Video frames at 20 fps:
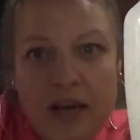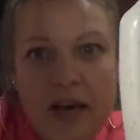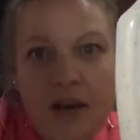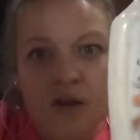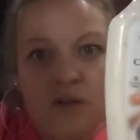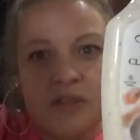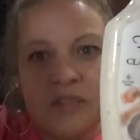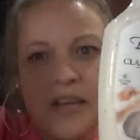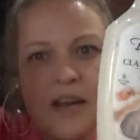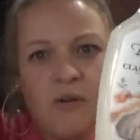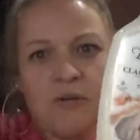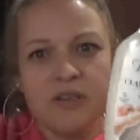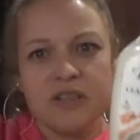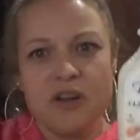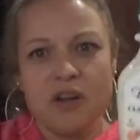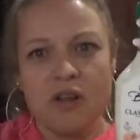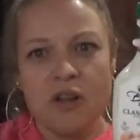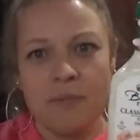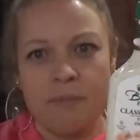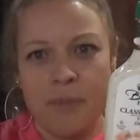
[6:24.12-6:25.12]
House. I always
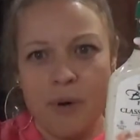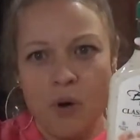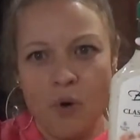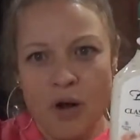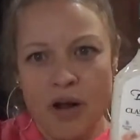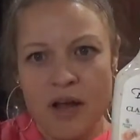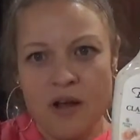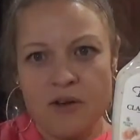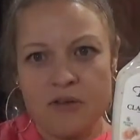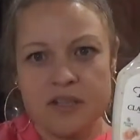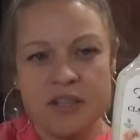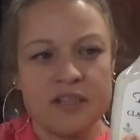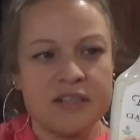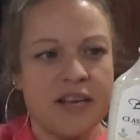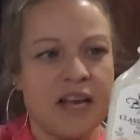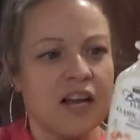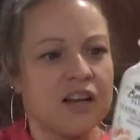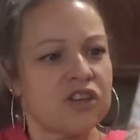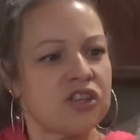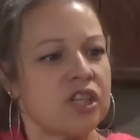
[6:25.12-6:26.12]
call it Boathouse. It's
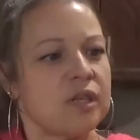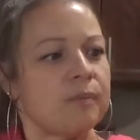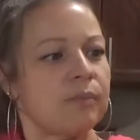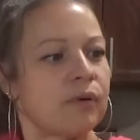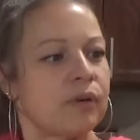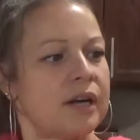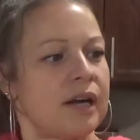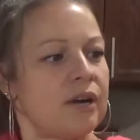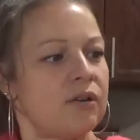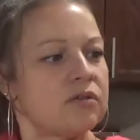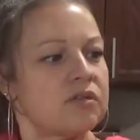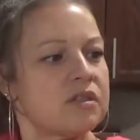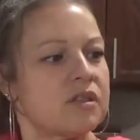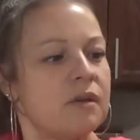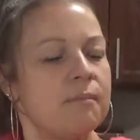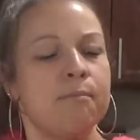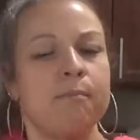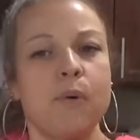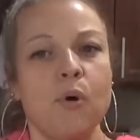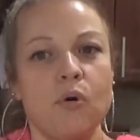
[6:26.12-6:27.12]
actually pronounced
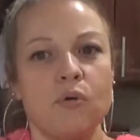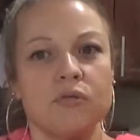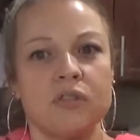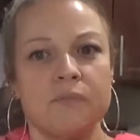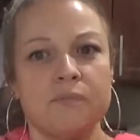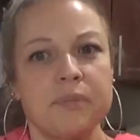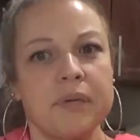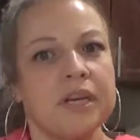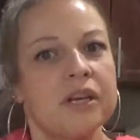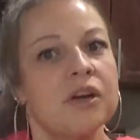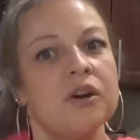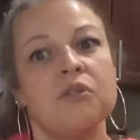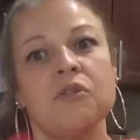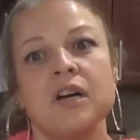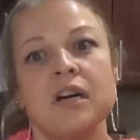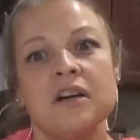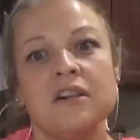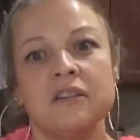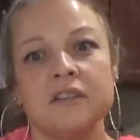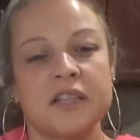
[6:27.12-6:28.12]
Bolt,
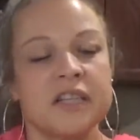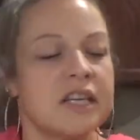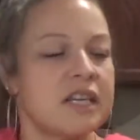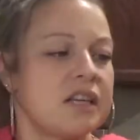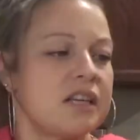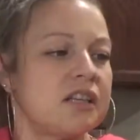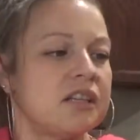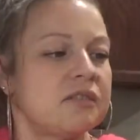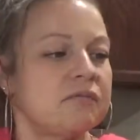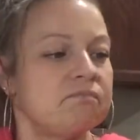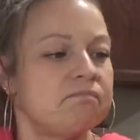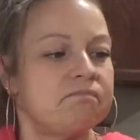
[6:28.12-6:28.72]
B-O-L-T.